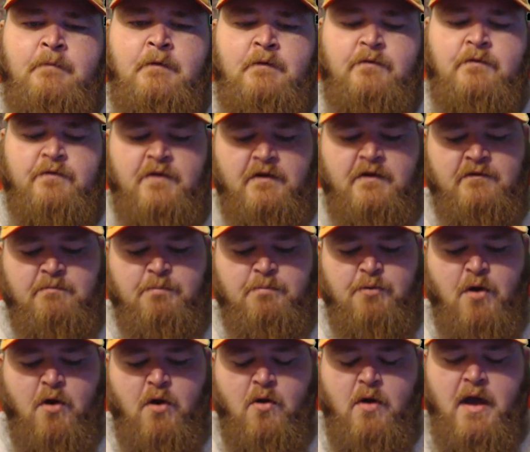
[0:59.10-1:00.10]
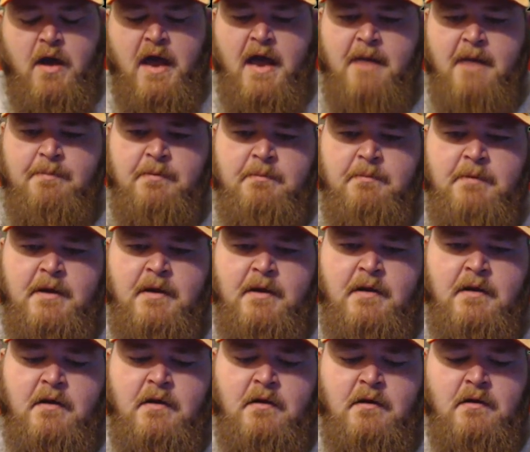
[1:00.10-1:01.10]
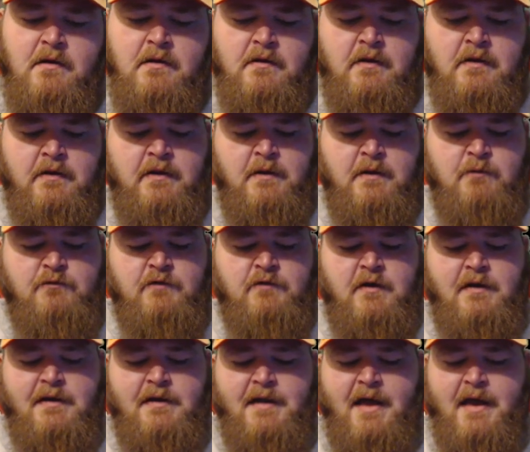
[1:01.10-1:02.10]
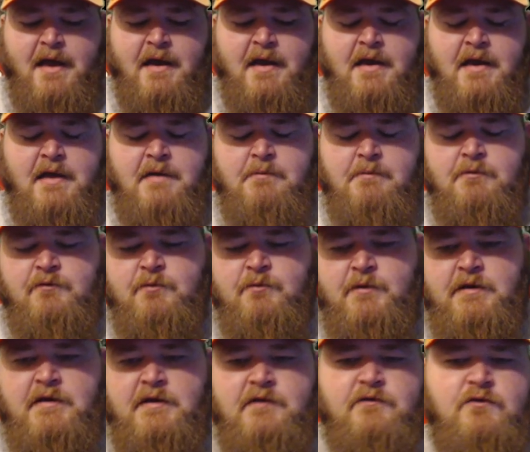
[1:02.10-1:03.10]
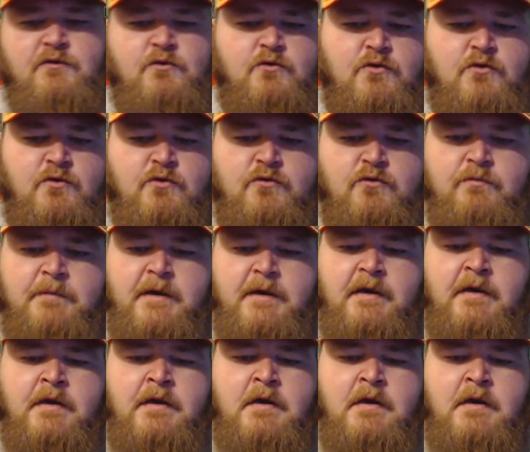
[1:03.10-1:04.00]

this brawl happened, man. There was a lot of hate between these two dudes, man.